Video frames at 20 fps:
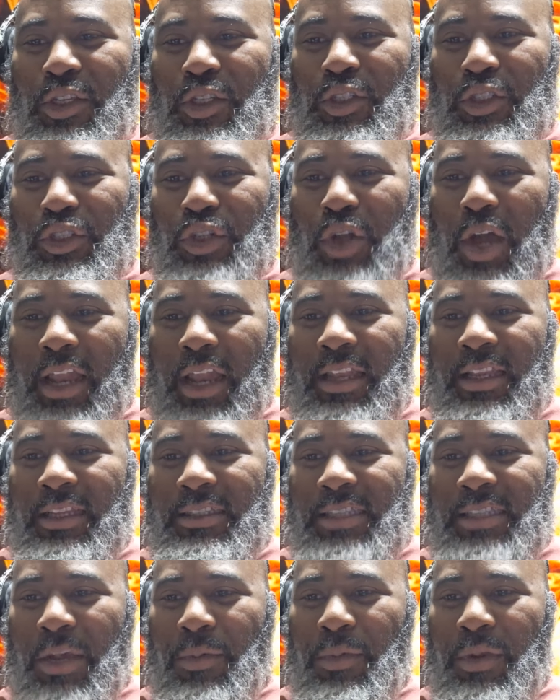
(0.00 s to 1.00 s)
Charlotte
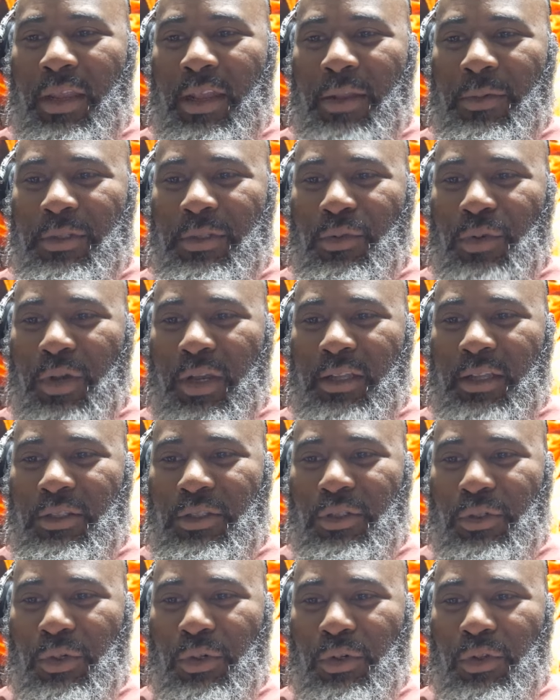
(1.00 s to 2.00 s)
is coming in. Let me see. One,
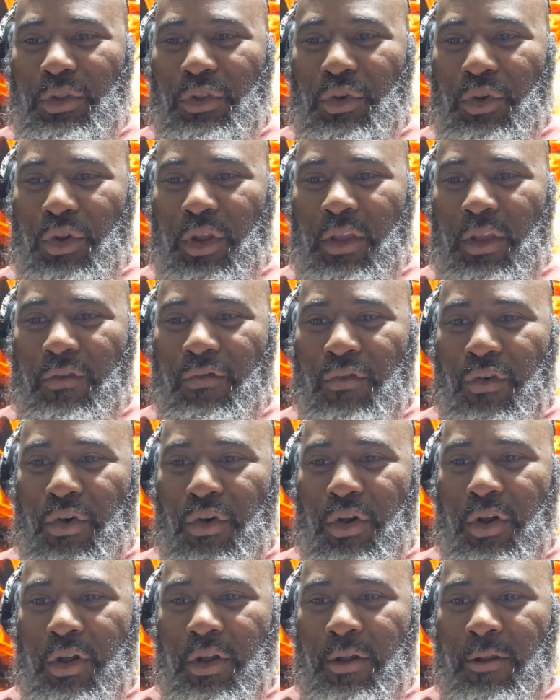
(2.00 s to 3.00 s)
two, three,
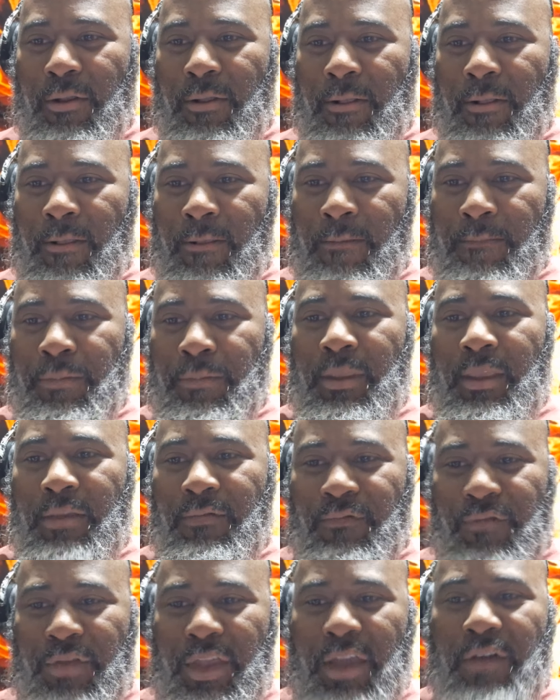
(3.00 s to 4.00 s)
four.
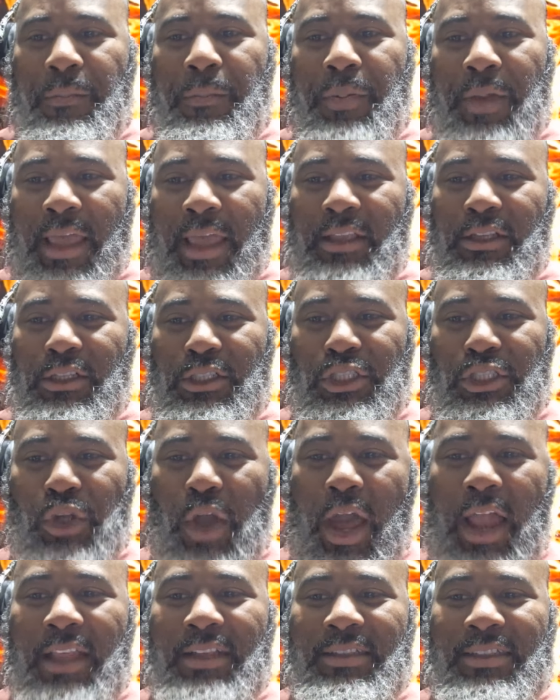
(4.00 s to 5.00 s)
Fifth place.
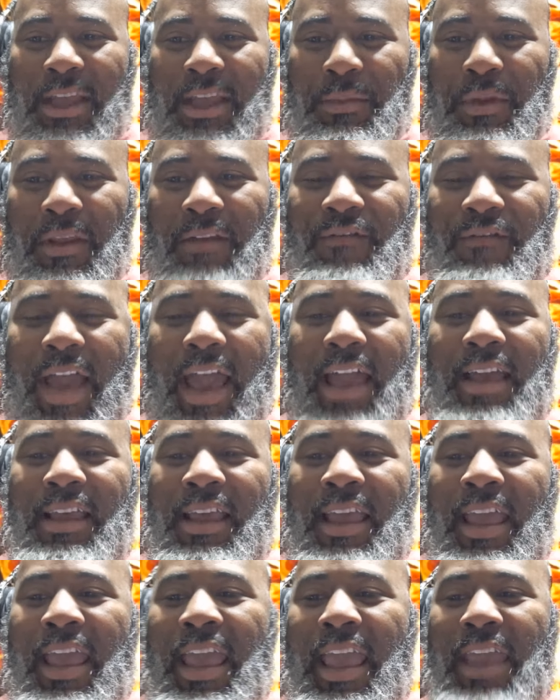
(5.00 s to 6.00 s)
Charlotte coming in five
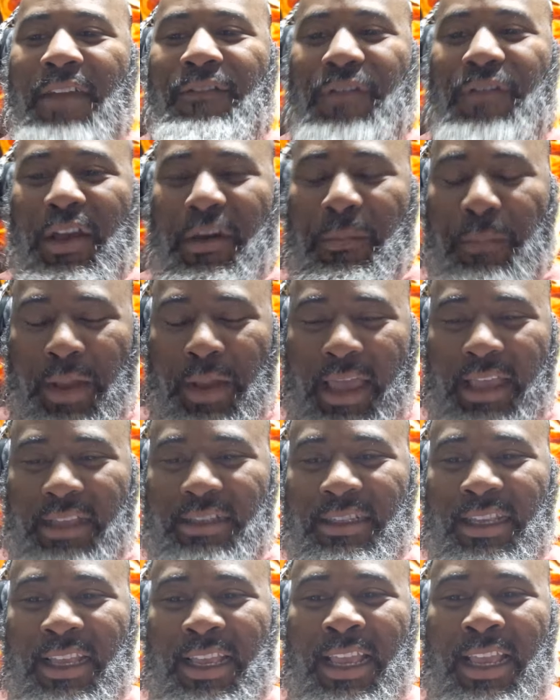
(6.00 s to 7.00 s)
in fifth
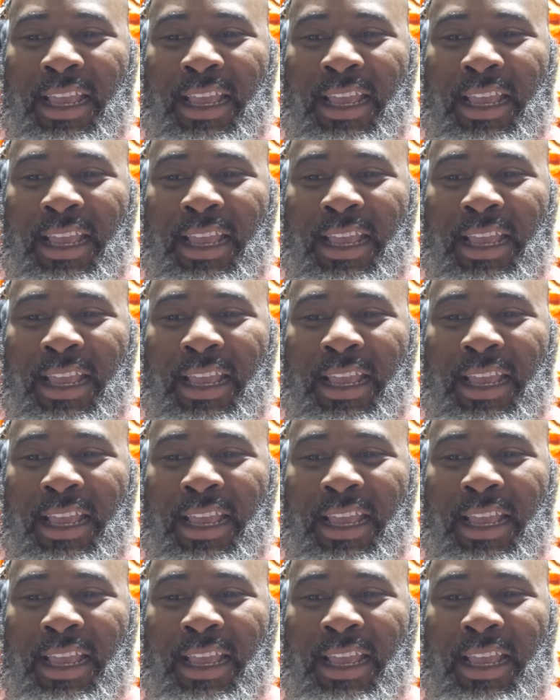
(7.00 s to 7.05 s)
place.